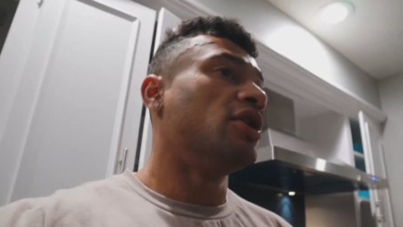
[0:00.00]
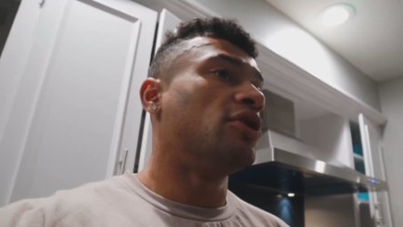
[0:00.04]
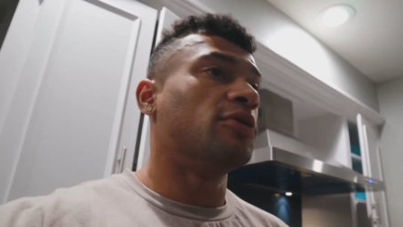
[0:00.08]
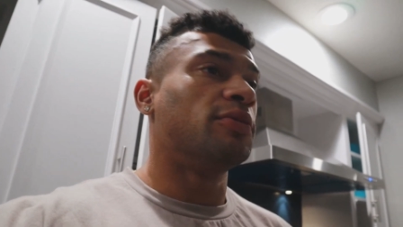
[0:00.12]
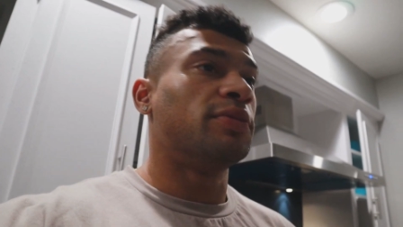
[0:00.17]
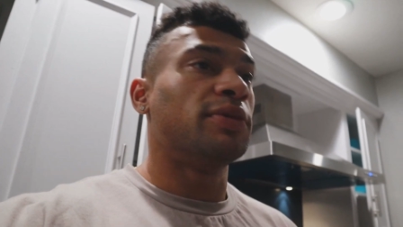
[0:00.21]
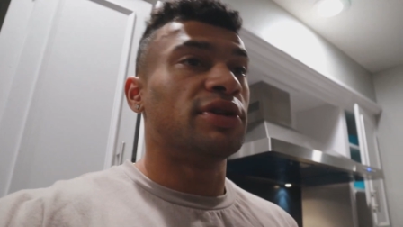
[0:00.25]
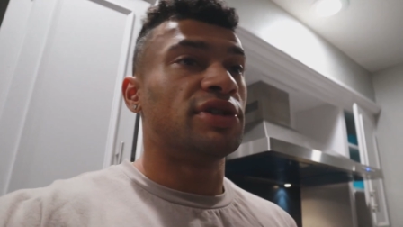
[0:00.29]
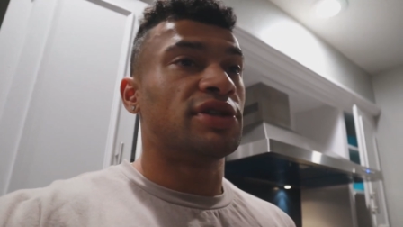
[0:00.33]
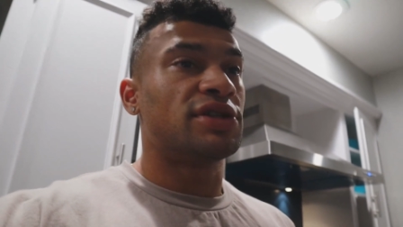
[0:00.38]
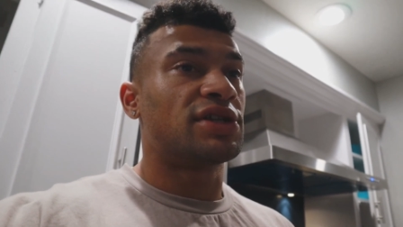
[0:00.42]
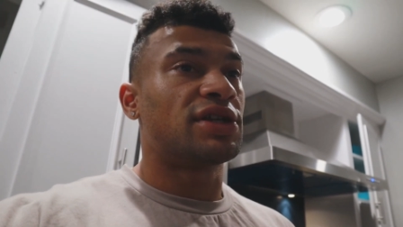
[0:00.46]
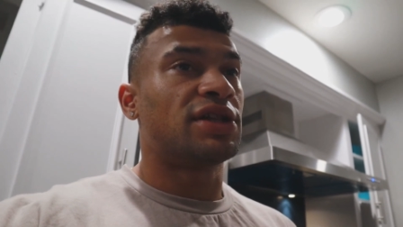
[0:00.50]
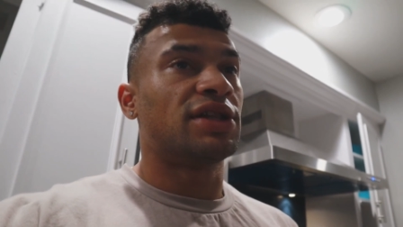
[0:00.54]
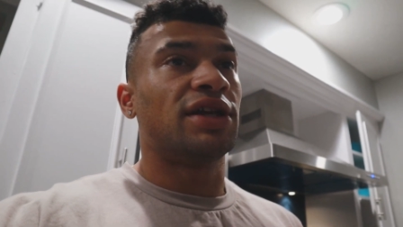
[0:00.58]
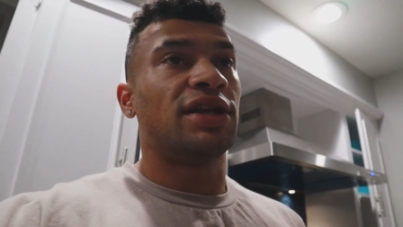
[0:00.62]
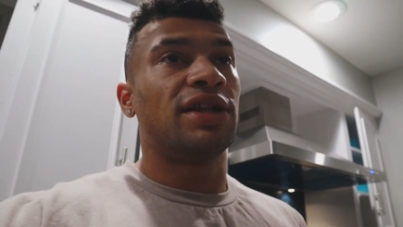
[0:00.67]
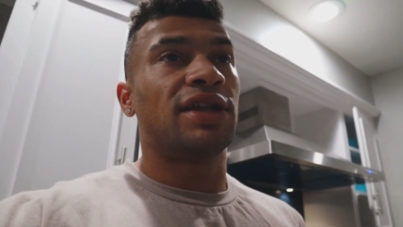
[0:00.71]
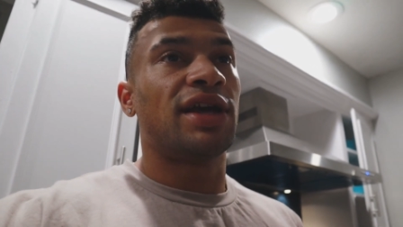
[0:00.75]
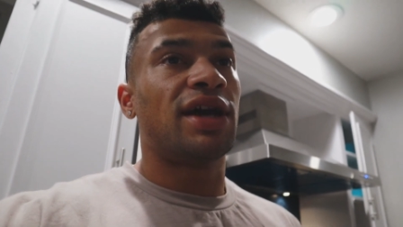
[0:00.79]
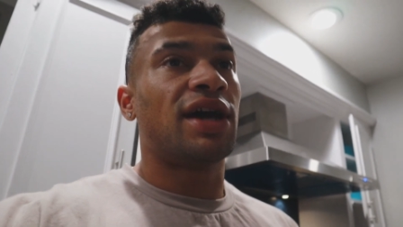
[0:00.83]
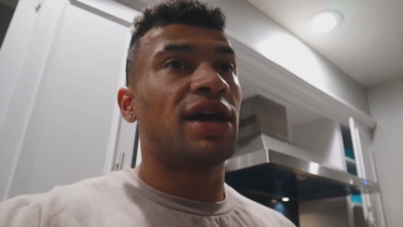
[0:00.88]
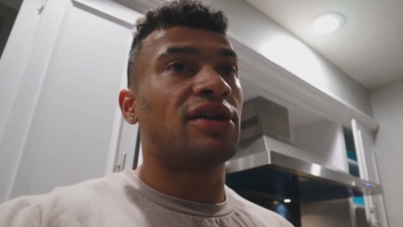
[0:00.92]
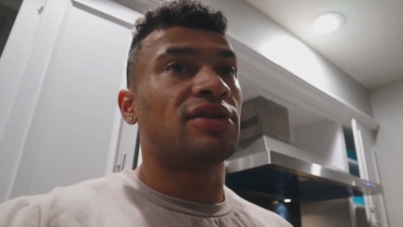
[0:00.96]
We've been just
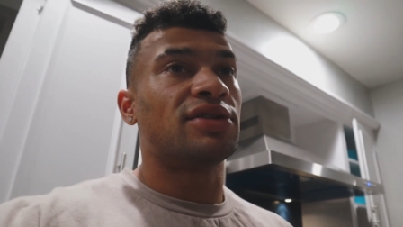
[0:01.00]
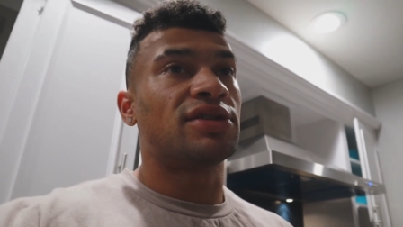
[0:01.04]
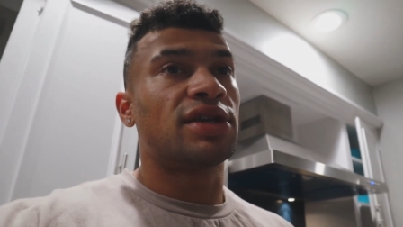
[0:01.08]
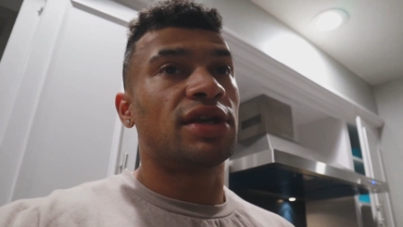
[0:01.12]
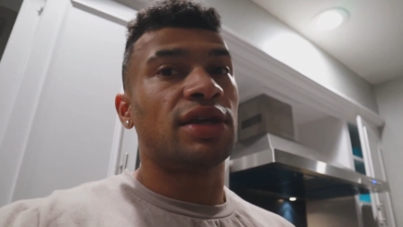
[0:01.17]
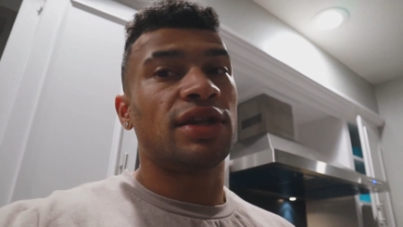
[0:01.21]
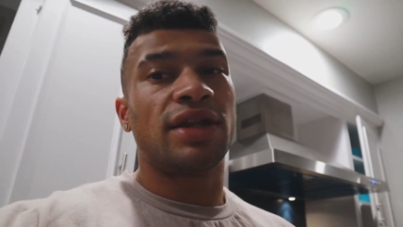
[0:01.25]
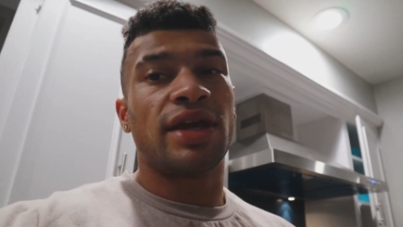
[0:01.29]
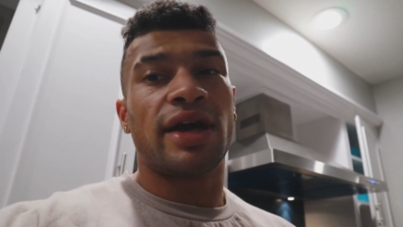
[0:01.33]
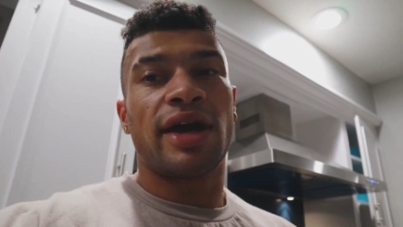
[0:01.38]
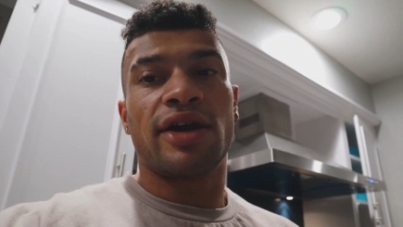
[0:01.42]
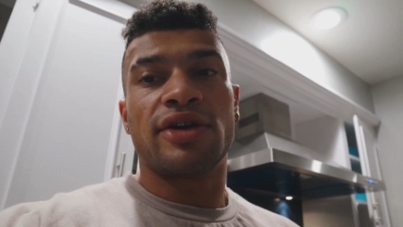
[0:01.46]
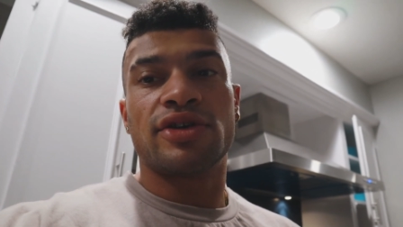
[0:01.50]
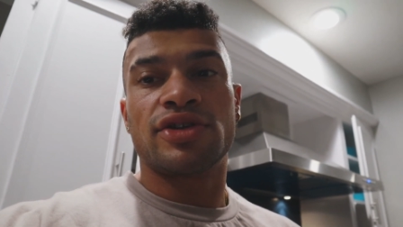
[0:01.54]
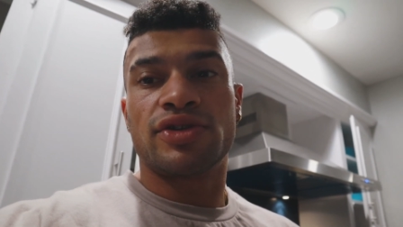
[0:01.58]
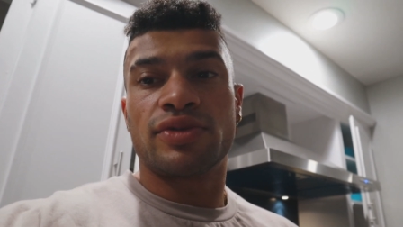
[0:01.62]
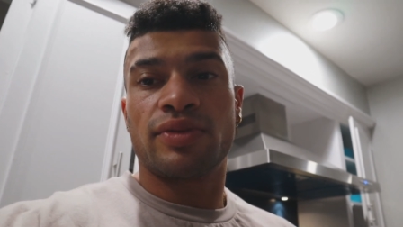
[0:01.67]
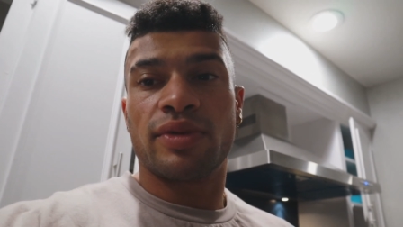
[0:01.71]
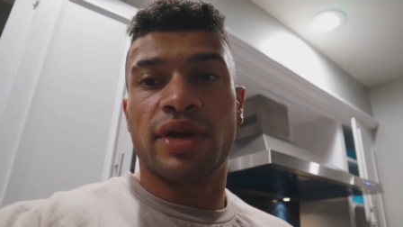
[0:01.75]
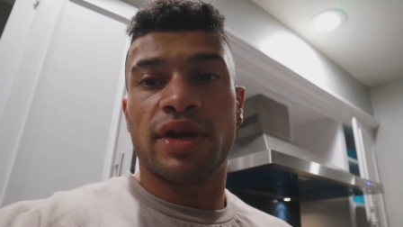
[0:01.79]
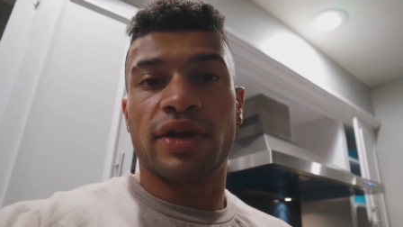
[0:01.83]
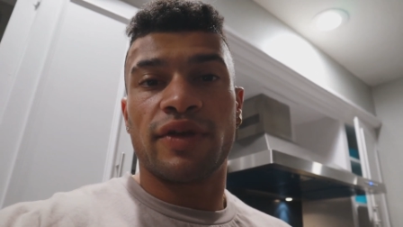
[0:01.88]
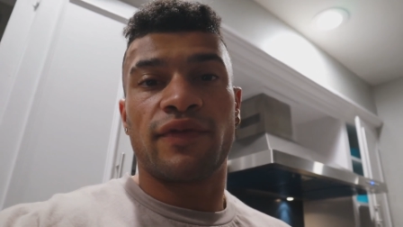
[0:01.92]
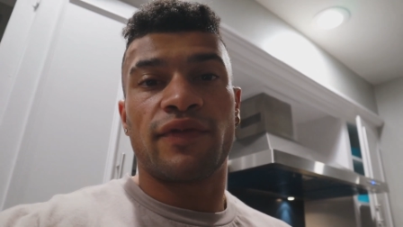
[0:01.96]
cleaning the house, getting the house
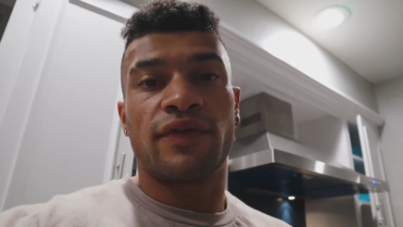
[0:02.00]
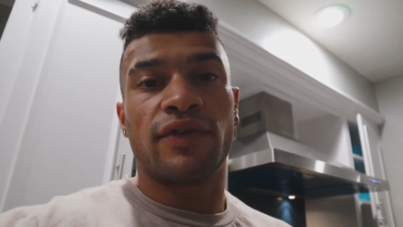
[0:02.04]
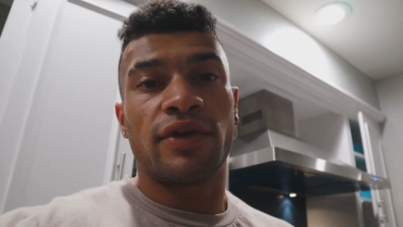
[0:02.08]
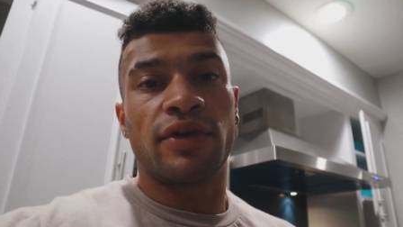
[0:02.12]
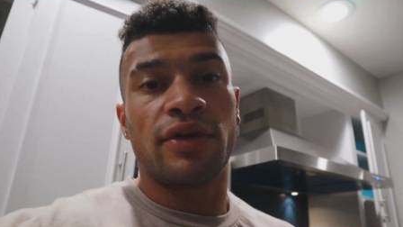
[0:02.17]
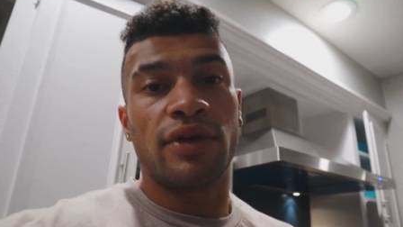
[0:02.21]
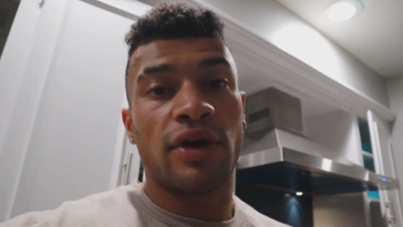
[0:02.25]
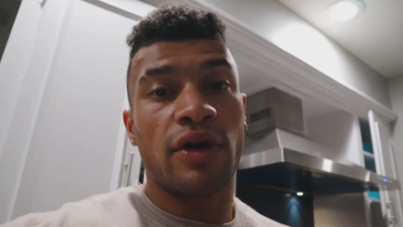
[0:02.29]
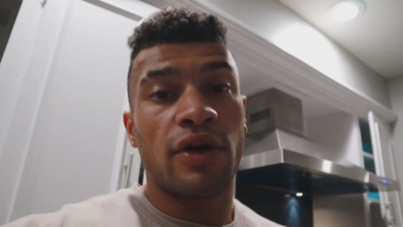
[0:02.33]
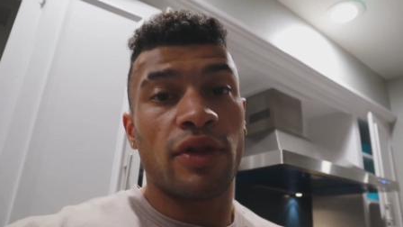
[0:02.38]
ready for